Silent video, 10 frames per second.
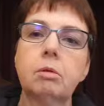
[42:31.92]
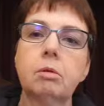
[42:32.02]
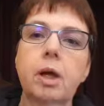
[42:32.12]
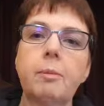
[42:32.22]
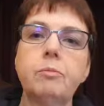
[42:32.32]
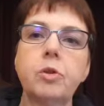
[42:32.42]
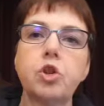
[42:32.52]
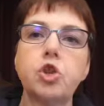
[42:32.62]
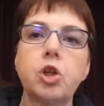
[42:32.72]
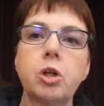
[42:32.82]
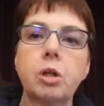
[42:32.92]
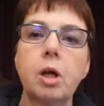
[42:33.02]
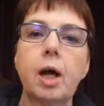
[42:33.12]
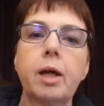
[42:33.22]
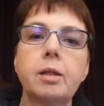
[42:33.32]
hemmed the shirt,
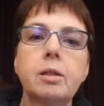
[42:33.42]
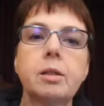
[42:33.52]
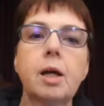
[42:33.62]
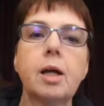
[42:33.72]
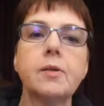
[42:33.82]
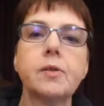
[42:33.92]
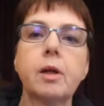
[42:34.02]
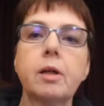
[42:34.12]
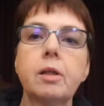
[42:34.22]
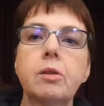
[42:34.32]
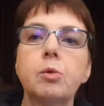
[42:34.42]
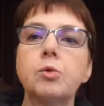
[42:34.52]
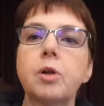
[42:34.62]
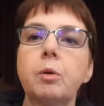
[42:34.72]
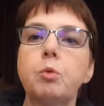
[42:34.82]
and as I
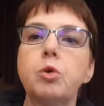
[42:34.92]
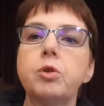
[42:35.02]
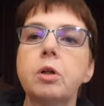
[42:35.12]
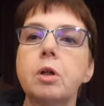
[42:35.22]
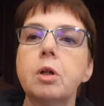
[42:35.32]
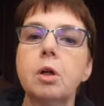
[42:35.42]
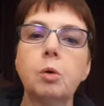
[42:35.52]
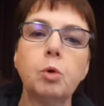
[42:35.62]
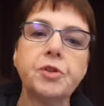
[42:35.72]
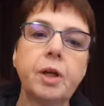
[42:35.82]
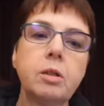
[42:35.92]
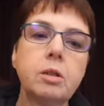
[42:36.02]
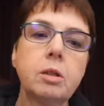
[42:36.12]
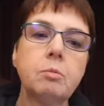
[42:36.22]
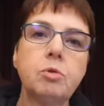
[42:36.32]
thought I would, what I
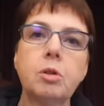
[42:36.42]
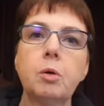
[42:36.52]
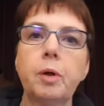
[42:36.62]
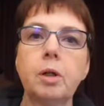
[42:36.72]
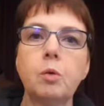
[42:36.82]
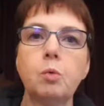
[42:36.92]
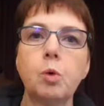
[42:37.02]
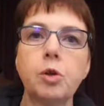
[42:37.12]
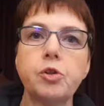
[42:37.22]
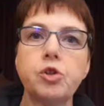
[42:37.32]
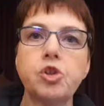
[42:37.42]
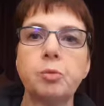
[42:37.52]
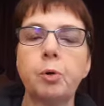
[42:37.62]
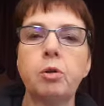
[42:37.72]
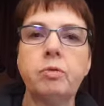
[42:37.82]
ended up doing was just to
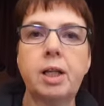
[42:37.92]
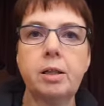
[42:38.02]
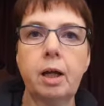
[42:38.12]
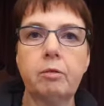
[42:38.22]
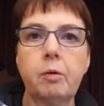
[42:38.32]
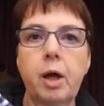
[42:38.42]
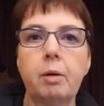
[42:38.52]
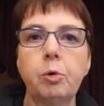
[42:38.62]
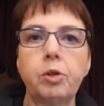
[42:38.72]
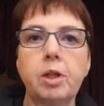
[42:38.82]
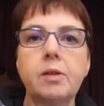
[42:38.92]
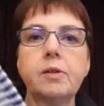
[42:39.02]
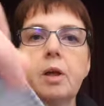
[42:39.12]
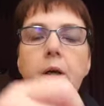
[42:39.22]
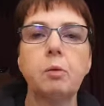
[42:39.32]
put a really narrow hem on it.
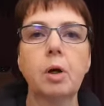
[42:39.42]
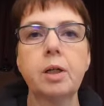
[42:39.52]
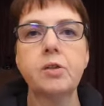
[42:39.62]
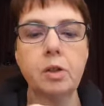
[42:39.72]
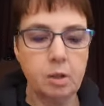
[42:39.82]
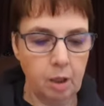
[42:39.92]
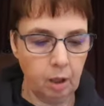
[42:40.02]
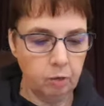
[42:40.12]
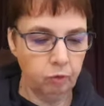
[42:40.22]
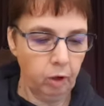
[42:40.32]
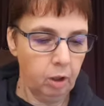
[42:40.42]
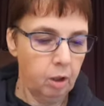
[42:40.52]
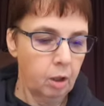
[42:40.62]
So I turned it over